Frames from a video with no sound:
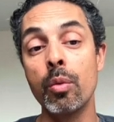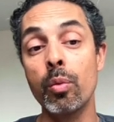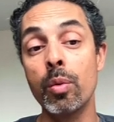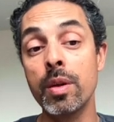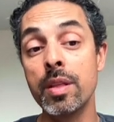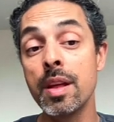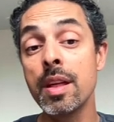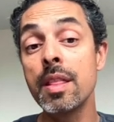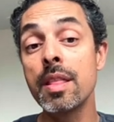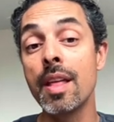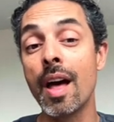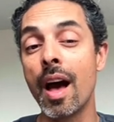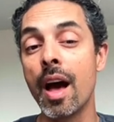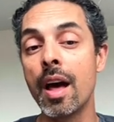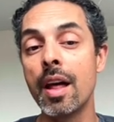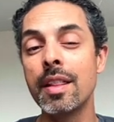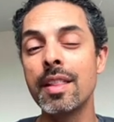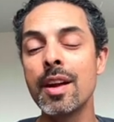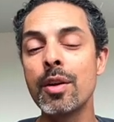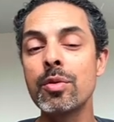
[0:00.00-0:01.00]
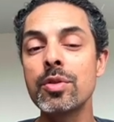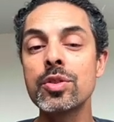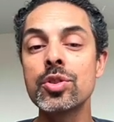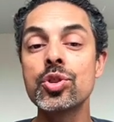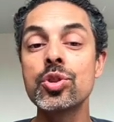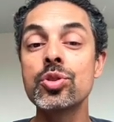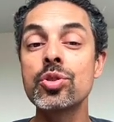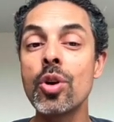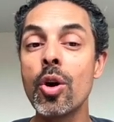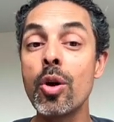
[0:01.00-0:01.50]
within that, there is
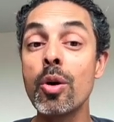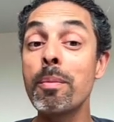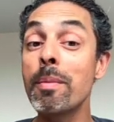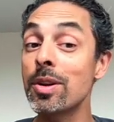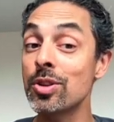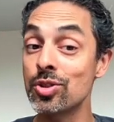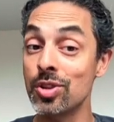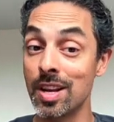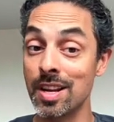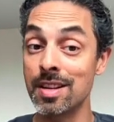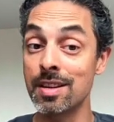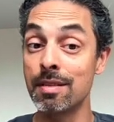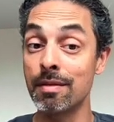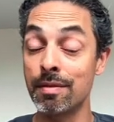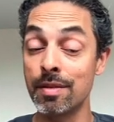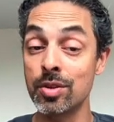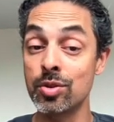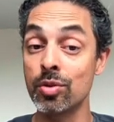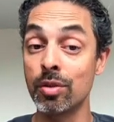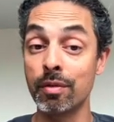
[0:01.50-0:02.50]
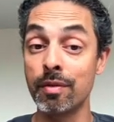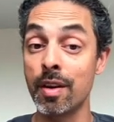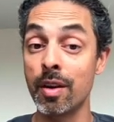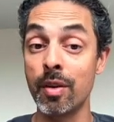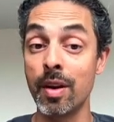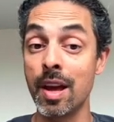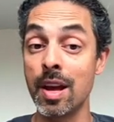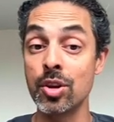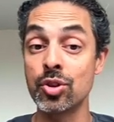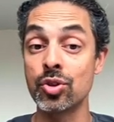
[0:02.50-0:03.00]
so much individual
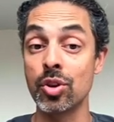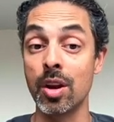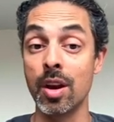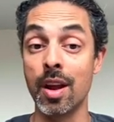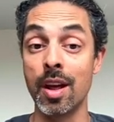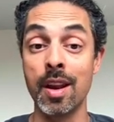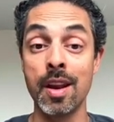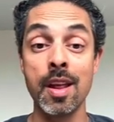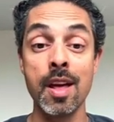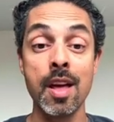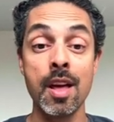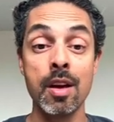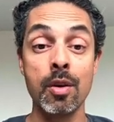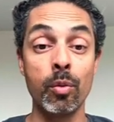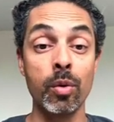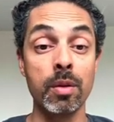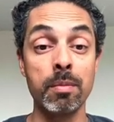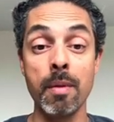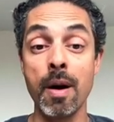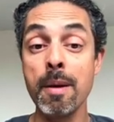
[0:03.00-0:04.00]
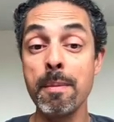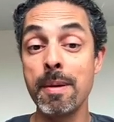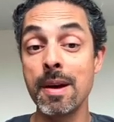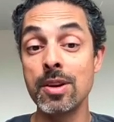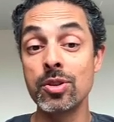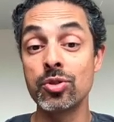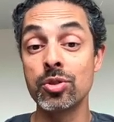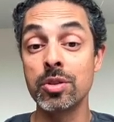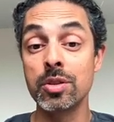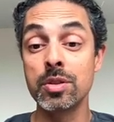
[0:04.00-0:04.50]
variation. And with my
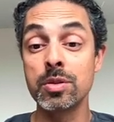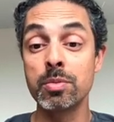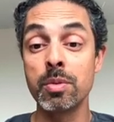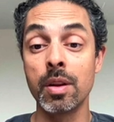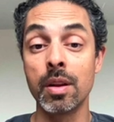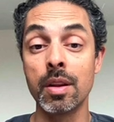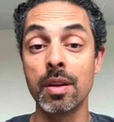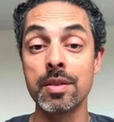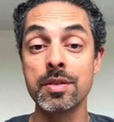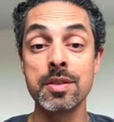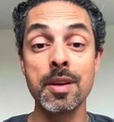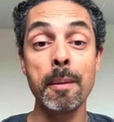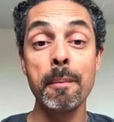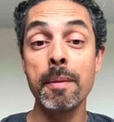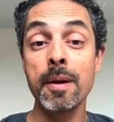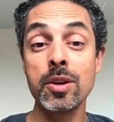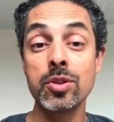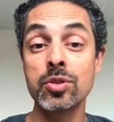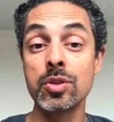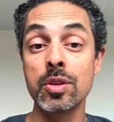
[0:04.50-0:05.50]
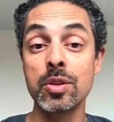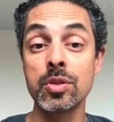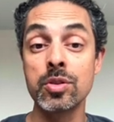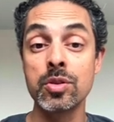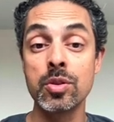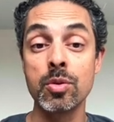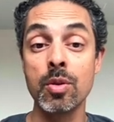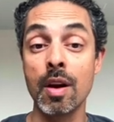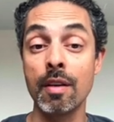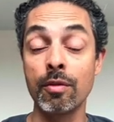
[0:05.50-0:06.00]
patients, well, some
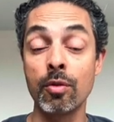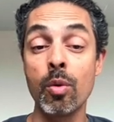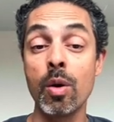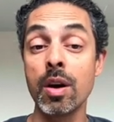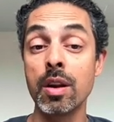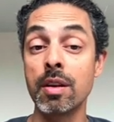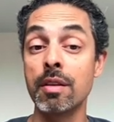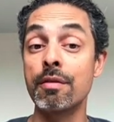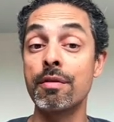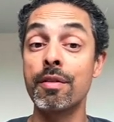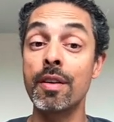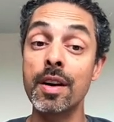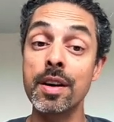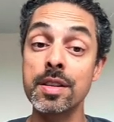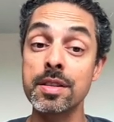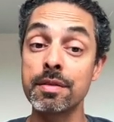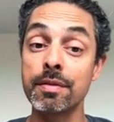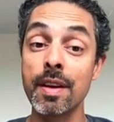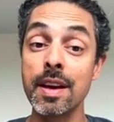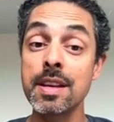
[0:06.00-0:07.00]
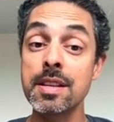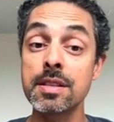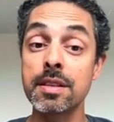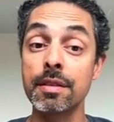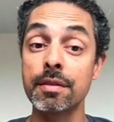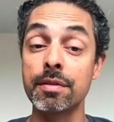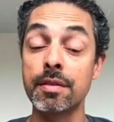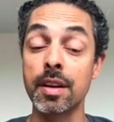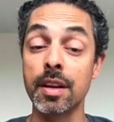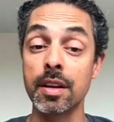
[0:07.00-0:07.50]
patients who have quite advanced
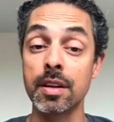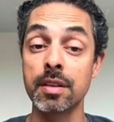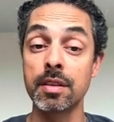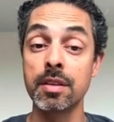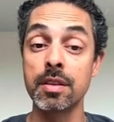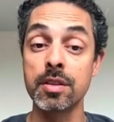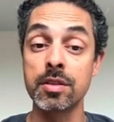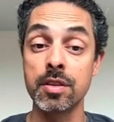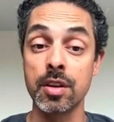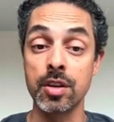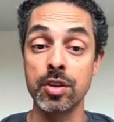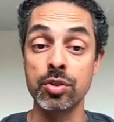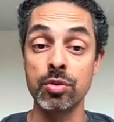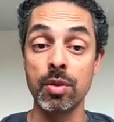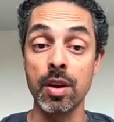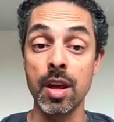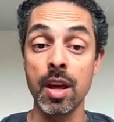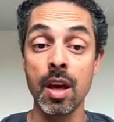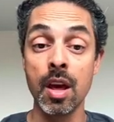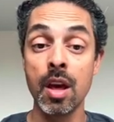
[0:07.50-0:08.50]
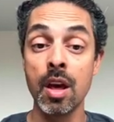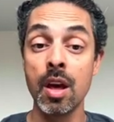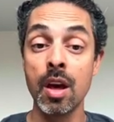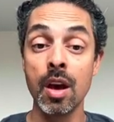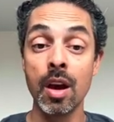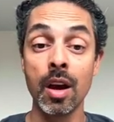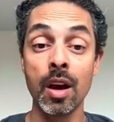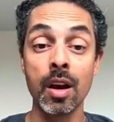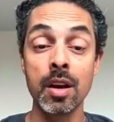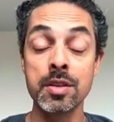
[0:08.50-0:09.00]
facelifting surgery,
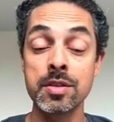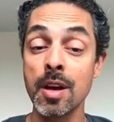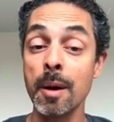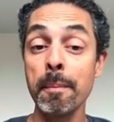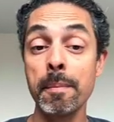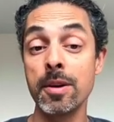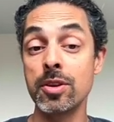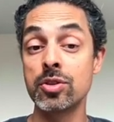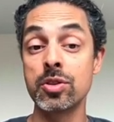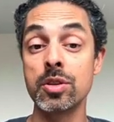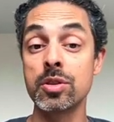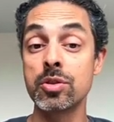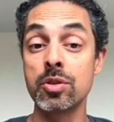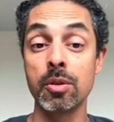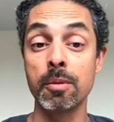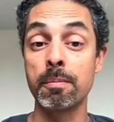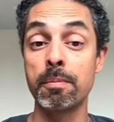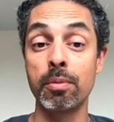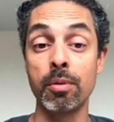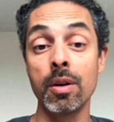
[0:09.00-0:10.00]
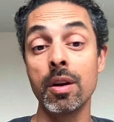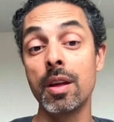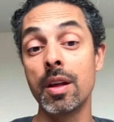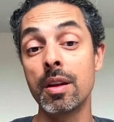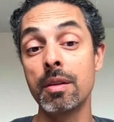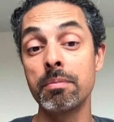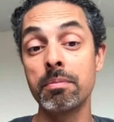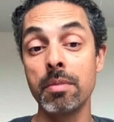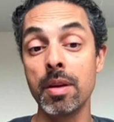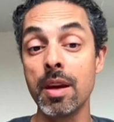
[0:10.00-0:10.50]
some patients look
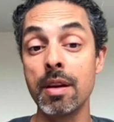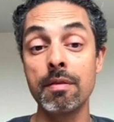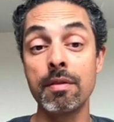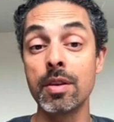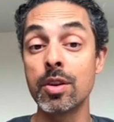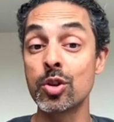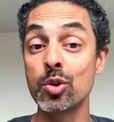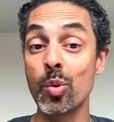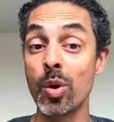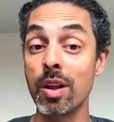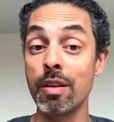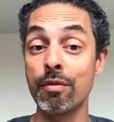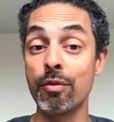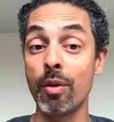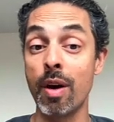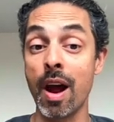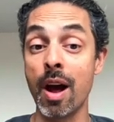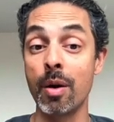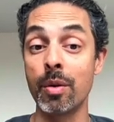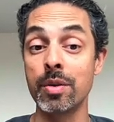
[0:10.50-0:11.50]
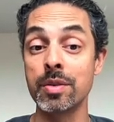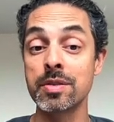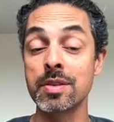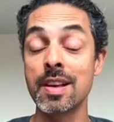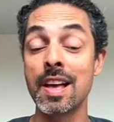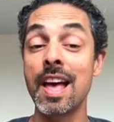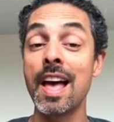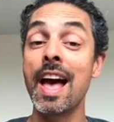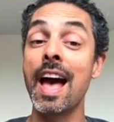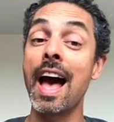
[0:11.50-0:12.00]
brilliant even at 24 hours.
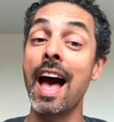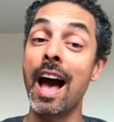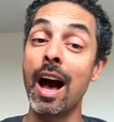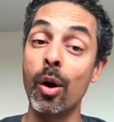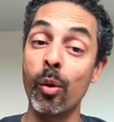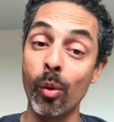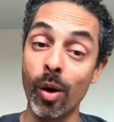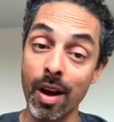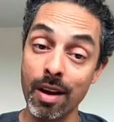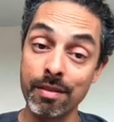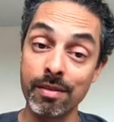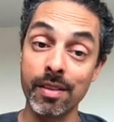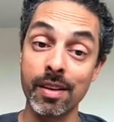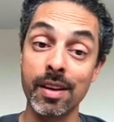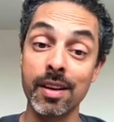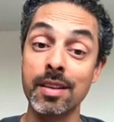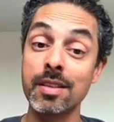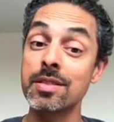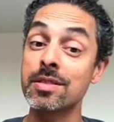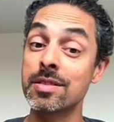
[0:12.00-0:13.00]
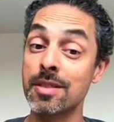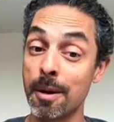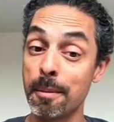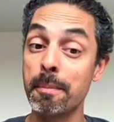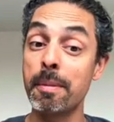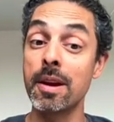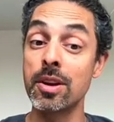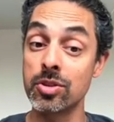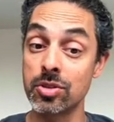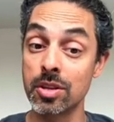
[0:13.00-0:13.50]
However, some
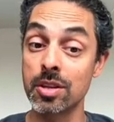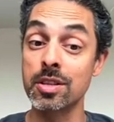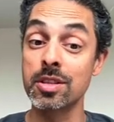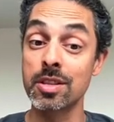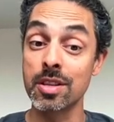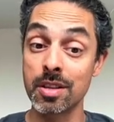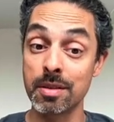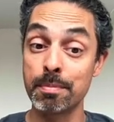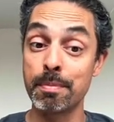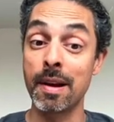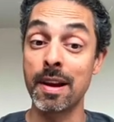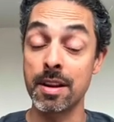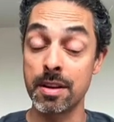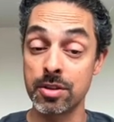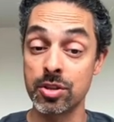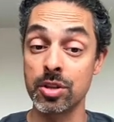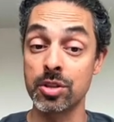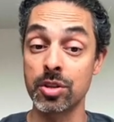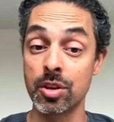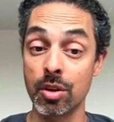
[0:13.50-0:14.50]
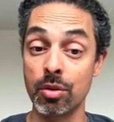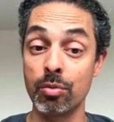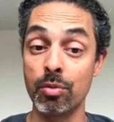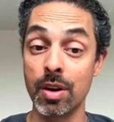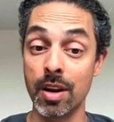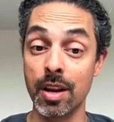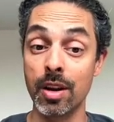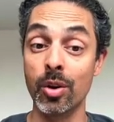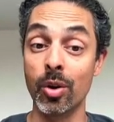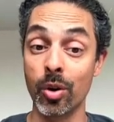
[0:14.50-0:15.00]
patients can
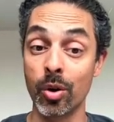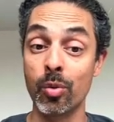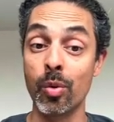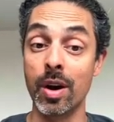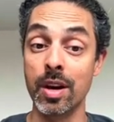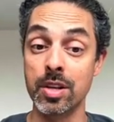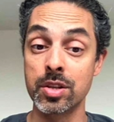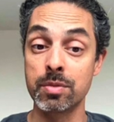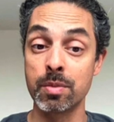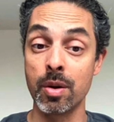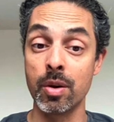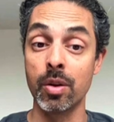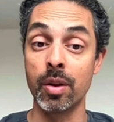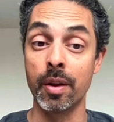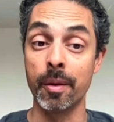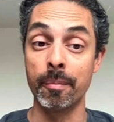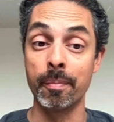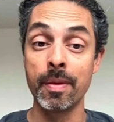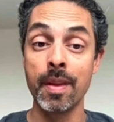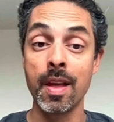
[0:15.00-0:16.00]
really look quite swollen.